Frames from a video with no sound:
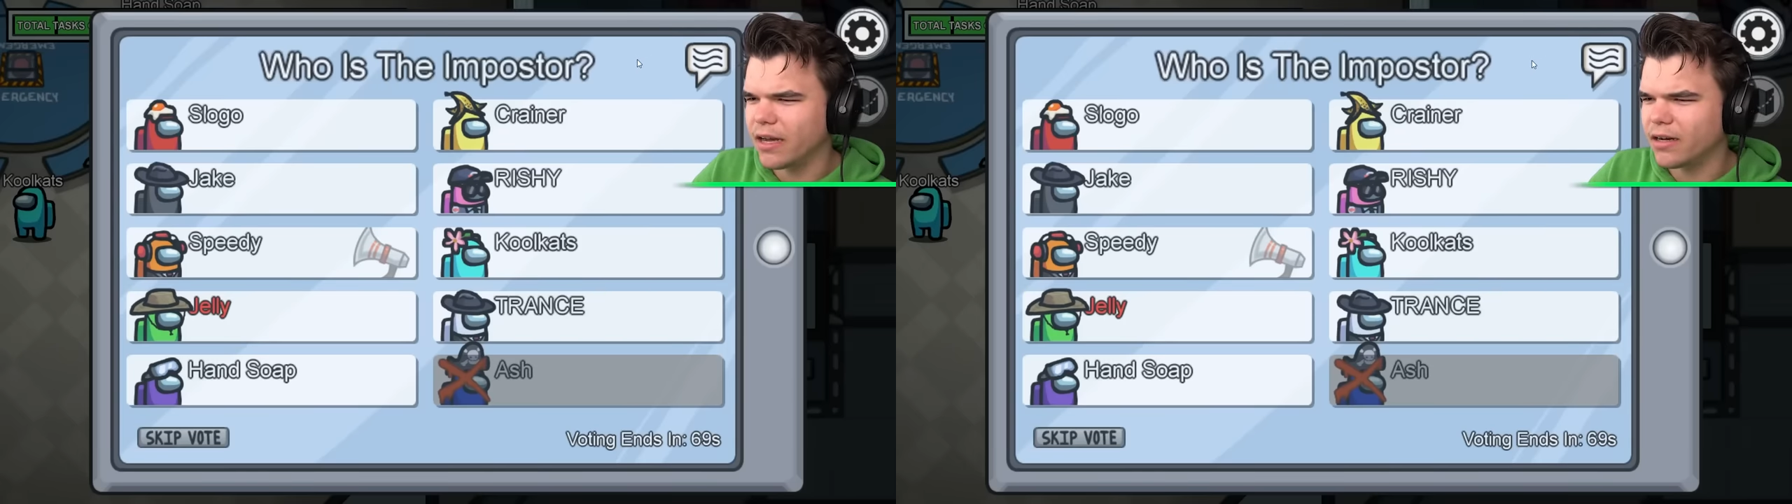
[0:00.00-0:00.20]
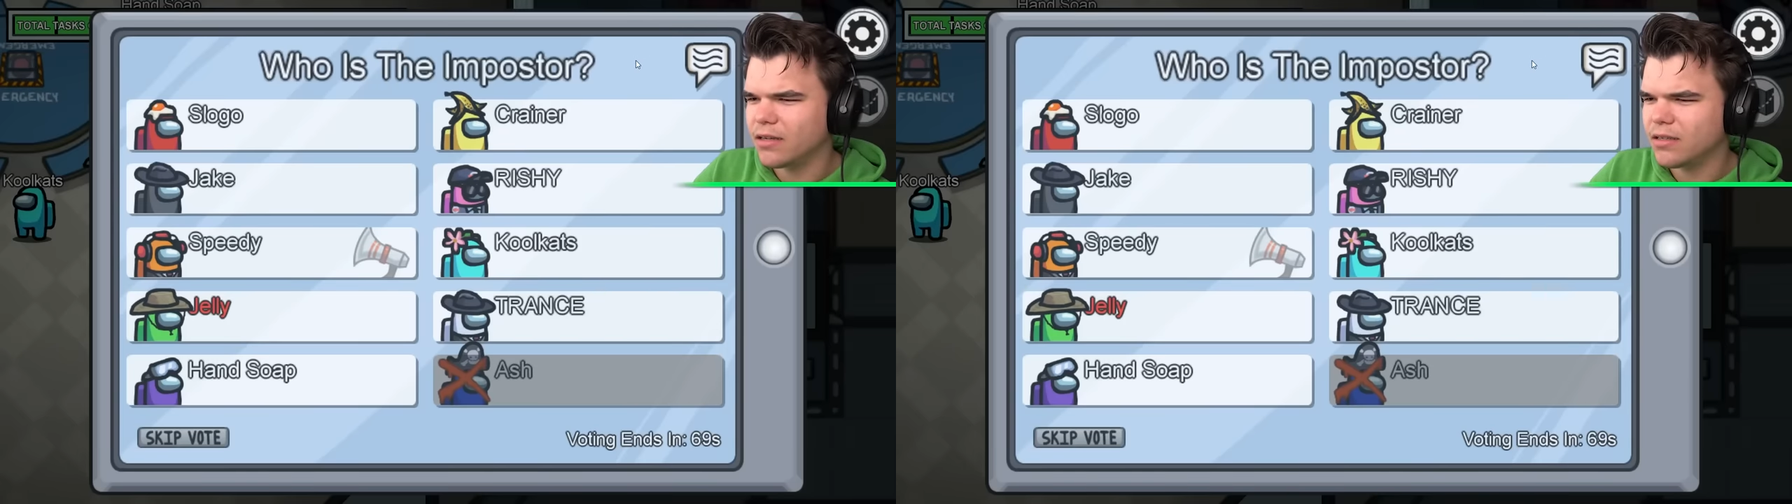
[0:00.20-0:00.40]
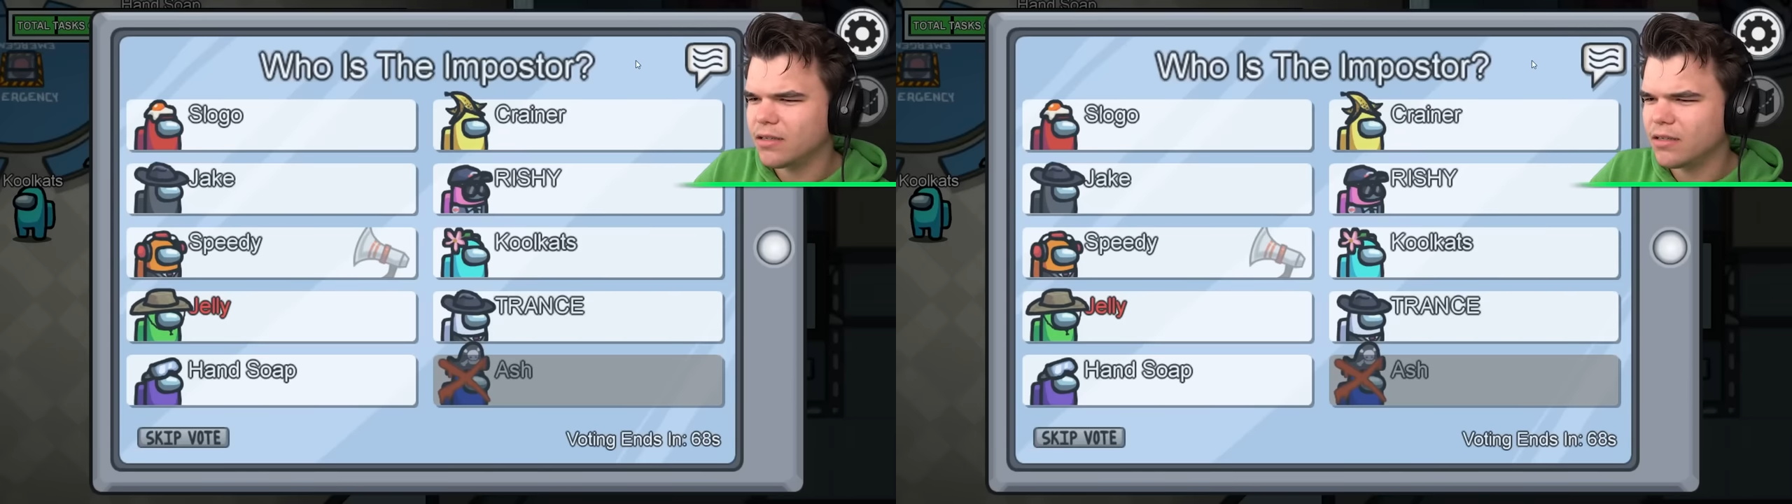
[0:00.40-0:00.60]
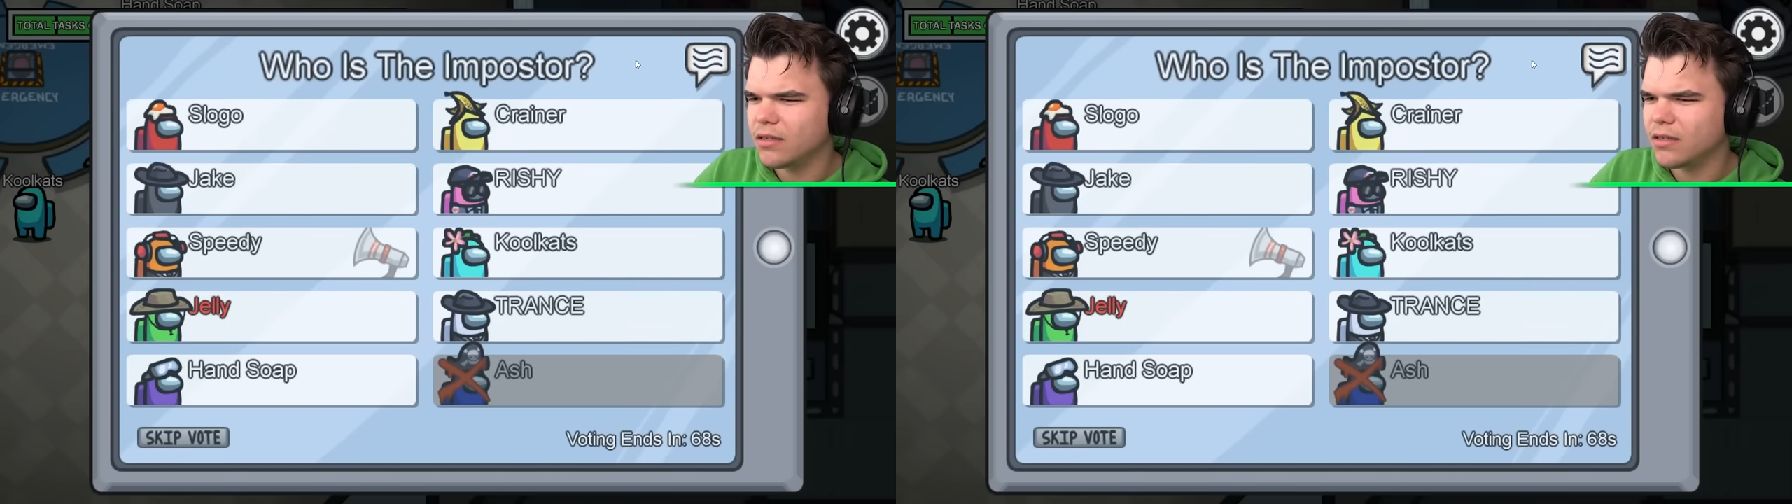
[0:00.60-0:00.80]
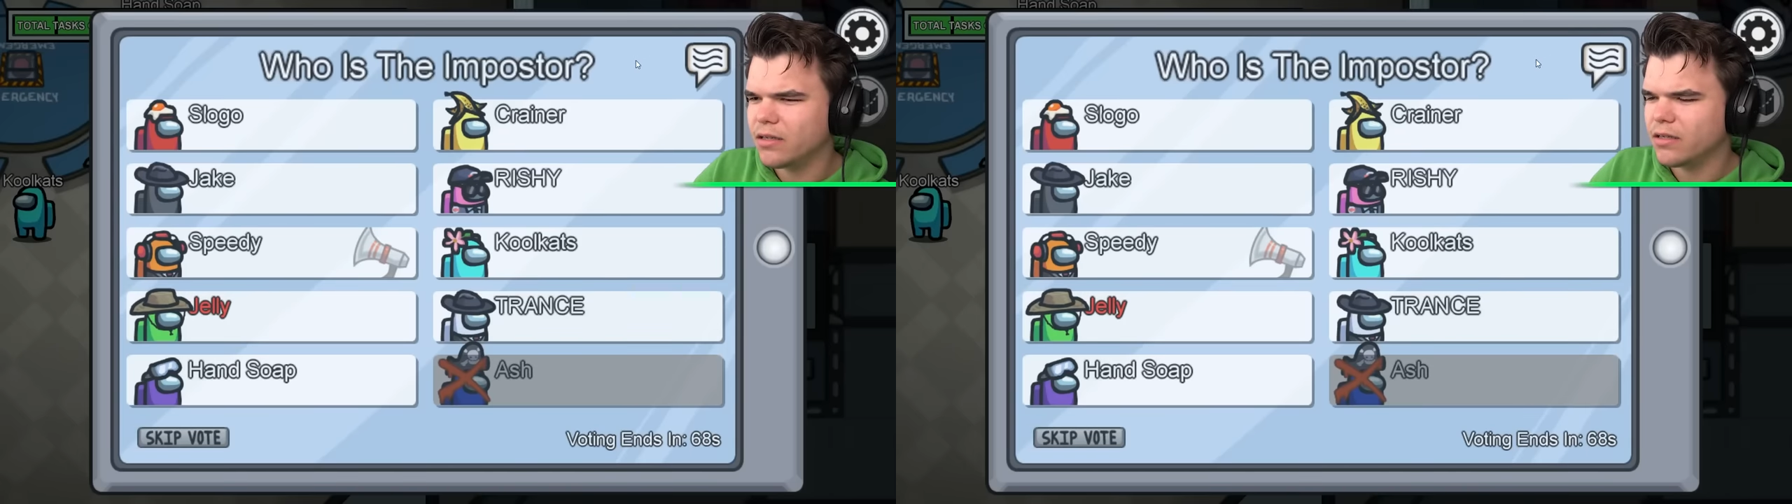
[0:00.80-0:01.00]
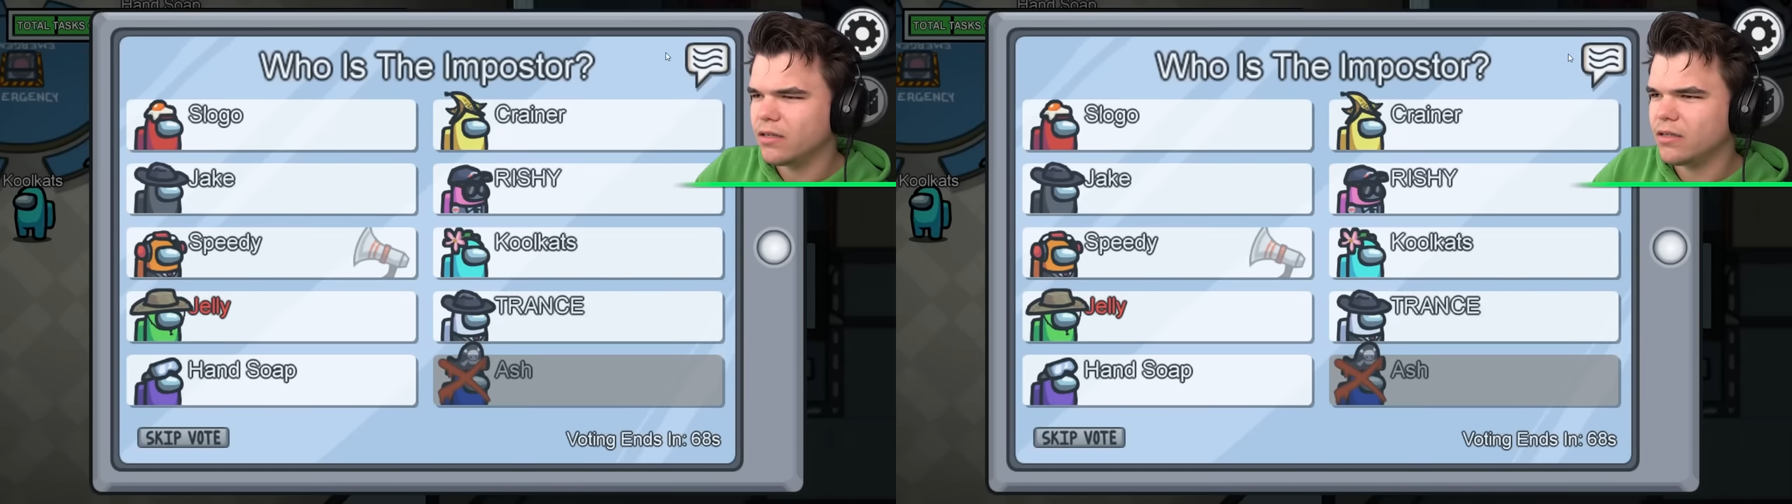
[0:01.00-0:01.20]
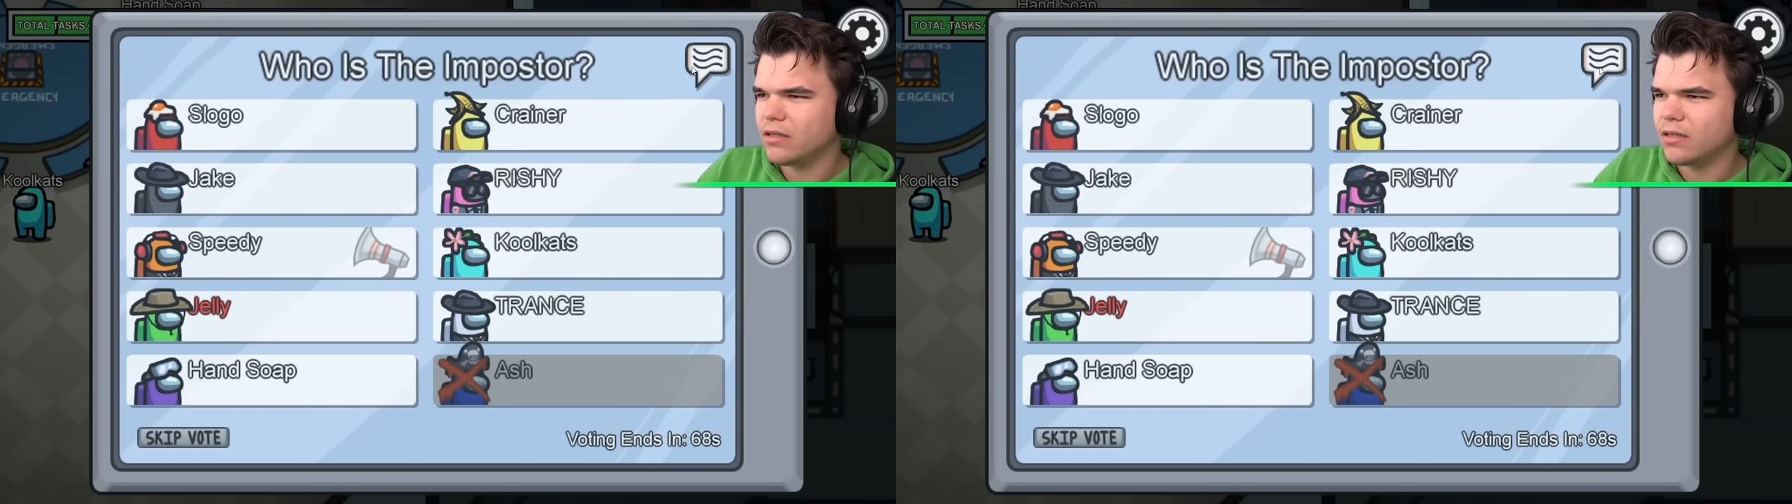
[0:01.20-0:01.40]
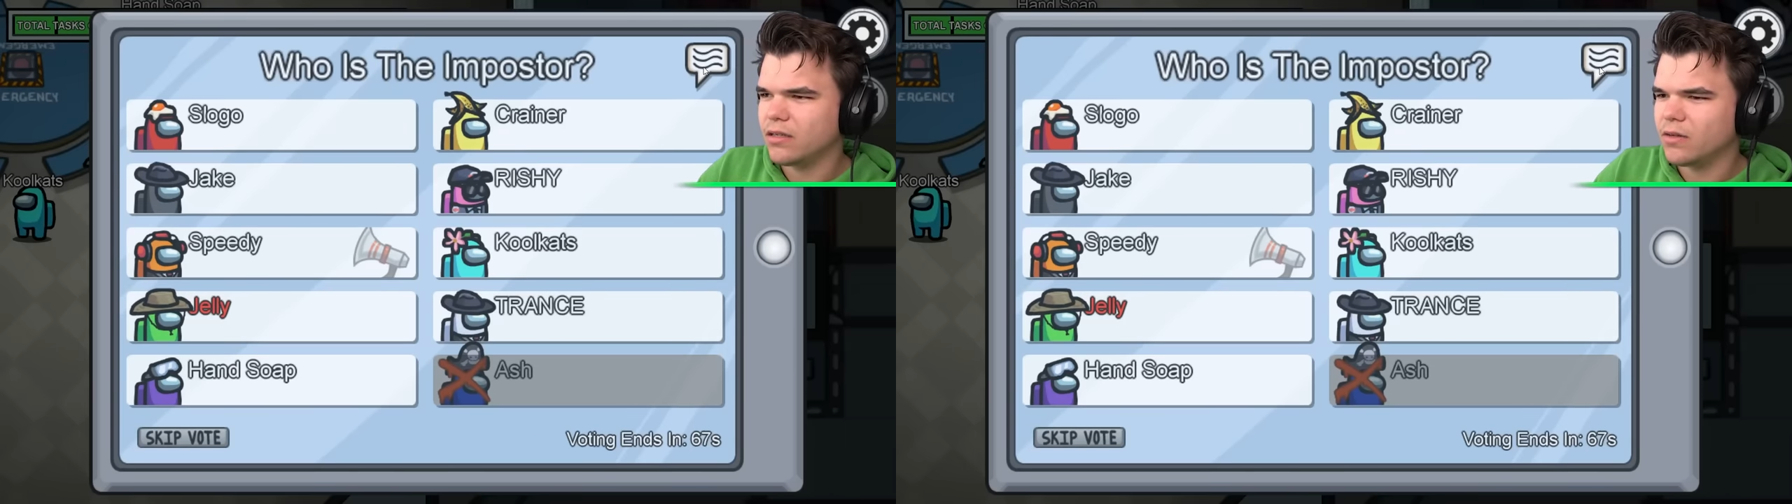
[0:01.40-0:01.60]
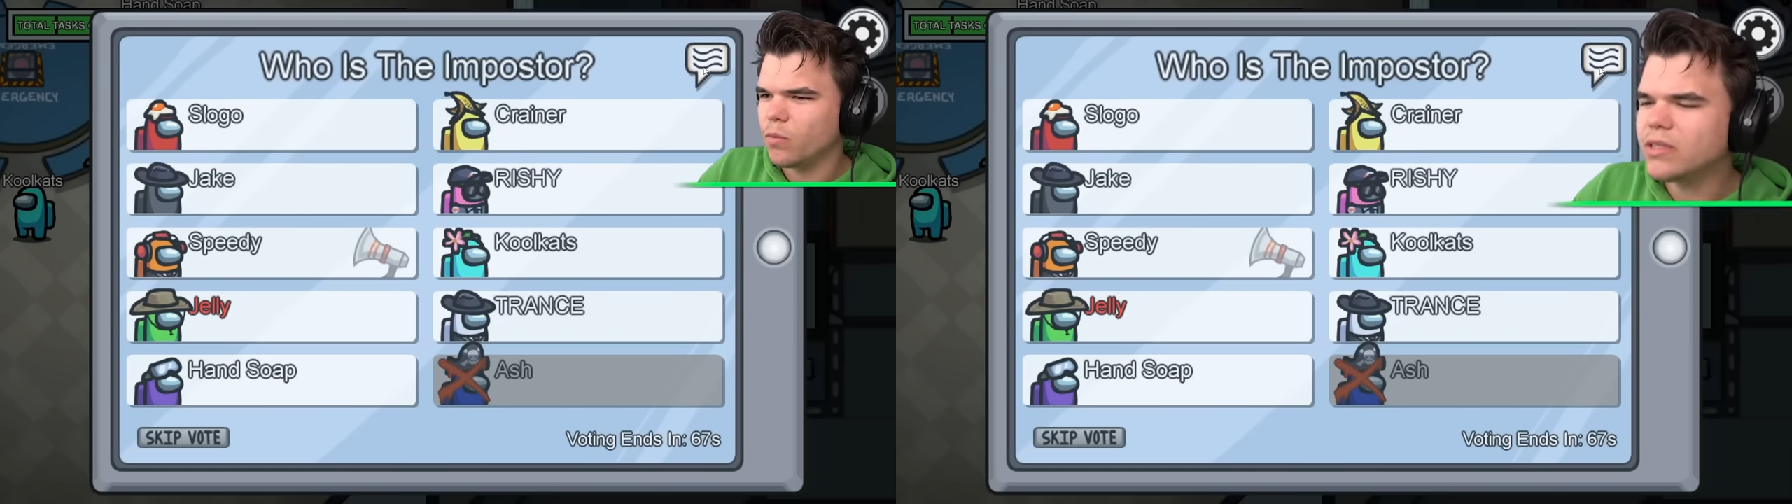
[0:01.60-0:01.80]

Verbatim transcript: Out with Jelly a little bit here in the